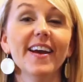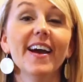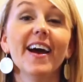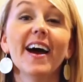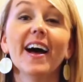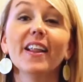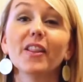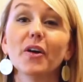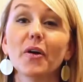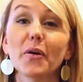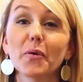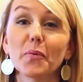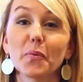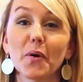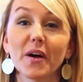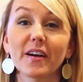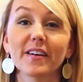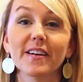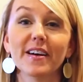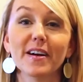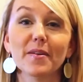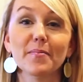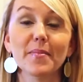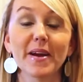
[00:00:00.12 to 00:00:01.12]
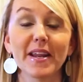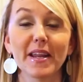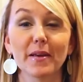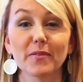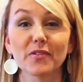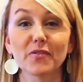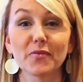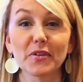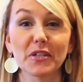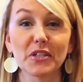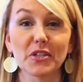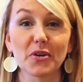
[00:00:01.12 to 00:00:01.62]
Hello and welcome. My name
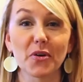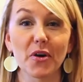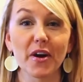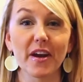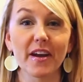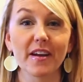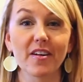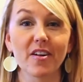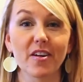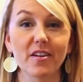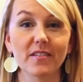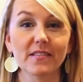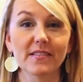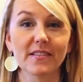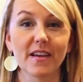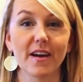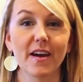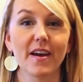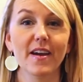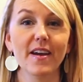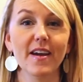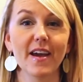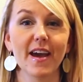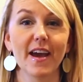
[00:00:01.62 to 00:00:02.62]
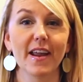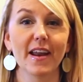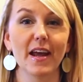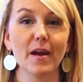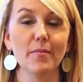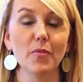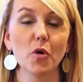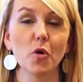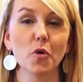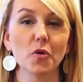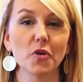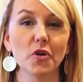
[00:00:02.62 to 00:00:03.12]
is Viktoria and
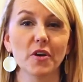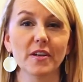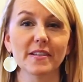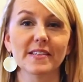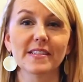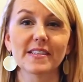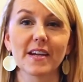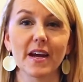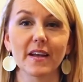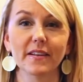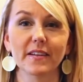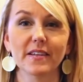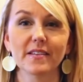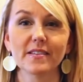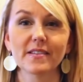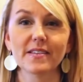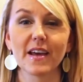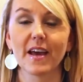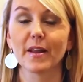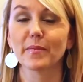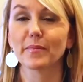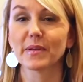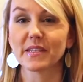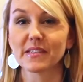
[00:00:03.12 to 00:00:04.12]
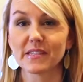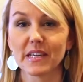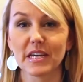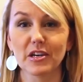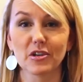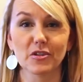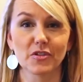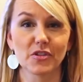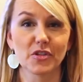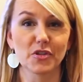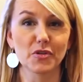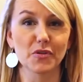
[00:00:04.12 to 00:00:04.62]
I'm owner and stylist at Mist
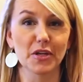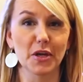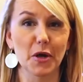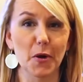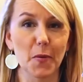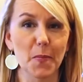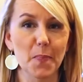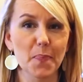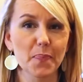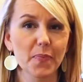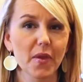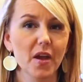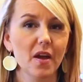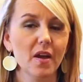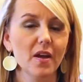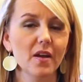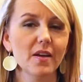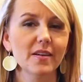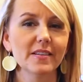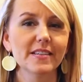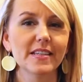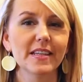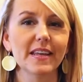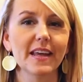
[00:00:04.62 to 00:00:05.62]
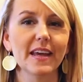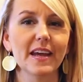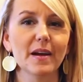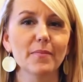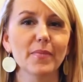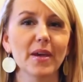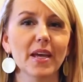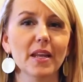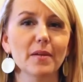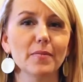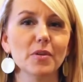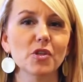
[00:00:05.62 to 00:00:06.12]
Hair Studio. Today I'm
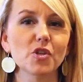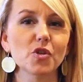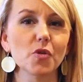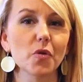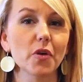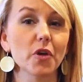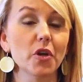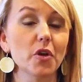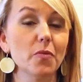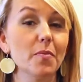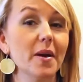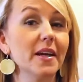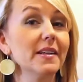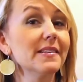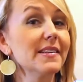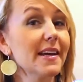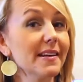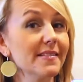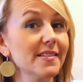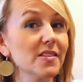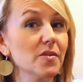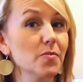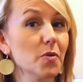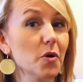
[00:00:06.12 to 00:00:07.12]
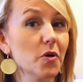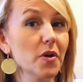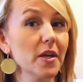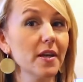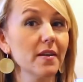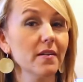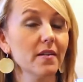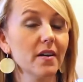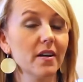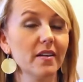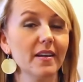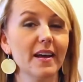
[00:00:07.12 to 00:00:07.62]
going to be showing you my
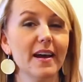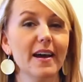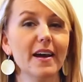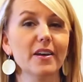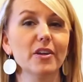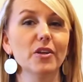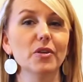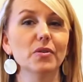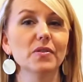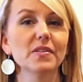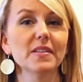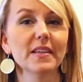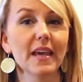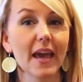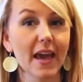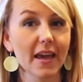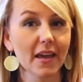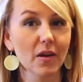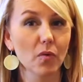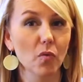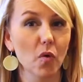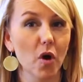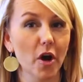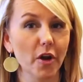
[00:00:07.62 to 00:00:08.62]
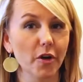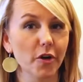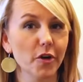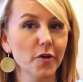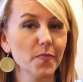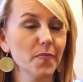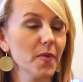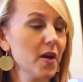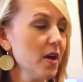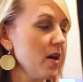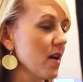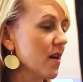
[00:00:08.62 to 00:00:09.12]
testimony on how to use Kangen
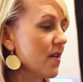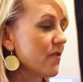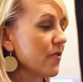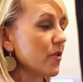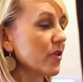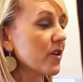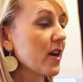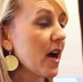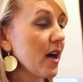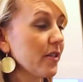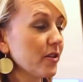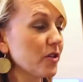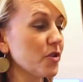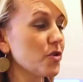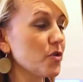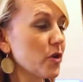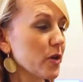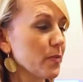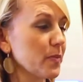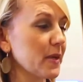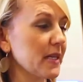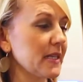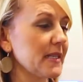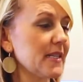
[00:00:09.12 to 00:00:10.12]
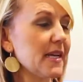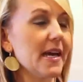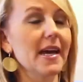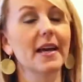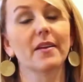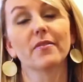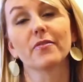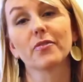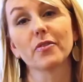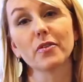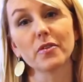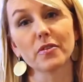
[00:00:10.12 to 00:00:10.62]
water for color treatment
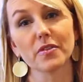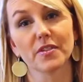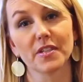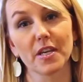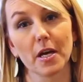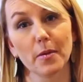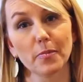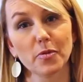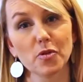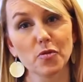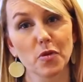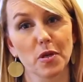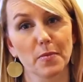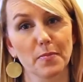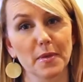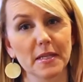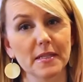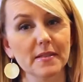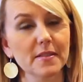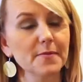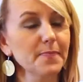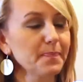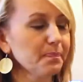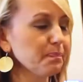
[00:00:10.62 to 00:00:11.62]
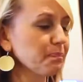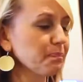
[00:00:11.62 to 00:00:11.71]
and for scalp treatments.